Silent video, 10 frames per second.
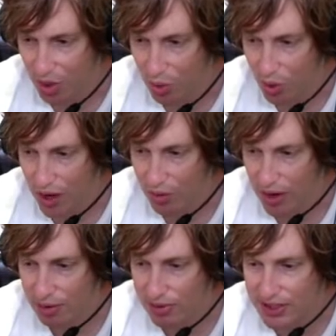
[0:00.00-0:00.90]
What
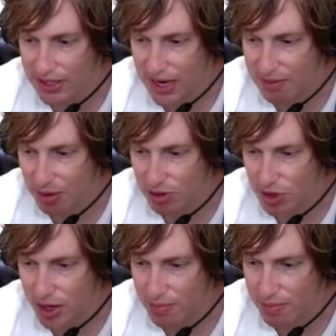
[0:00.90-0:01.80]
I would say about
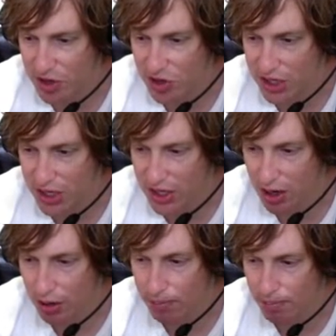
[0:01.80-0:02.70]
trying to be just a
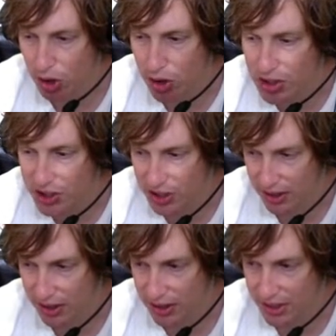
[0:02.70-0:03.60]
young person
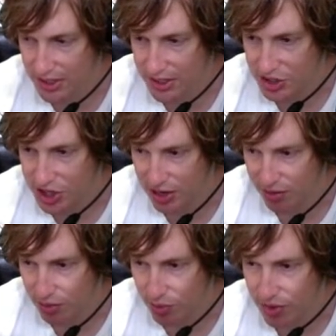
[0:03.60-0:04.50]
in
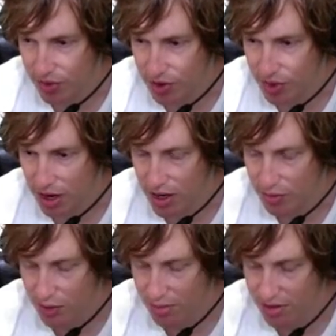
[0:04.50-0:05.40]
general, whether you not you
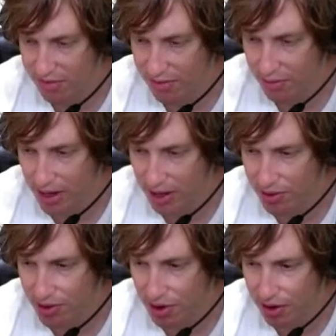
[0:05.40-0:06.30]
want to be a filmmaker,
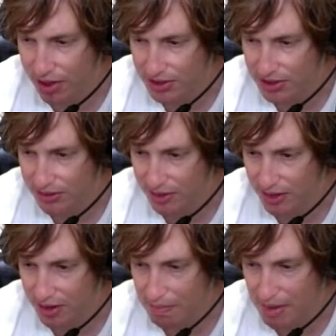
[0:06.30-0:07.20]
an artist, or
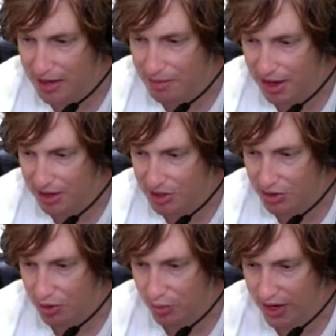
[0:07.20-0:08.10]
a bank manager
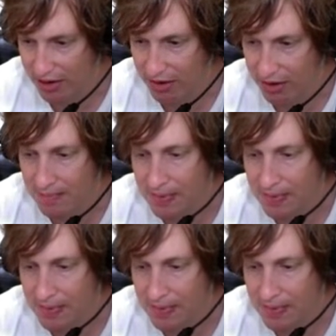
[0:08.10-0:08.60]
or whatever,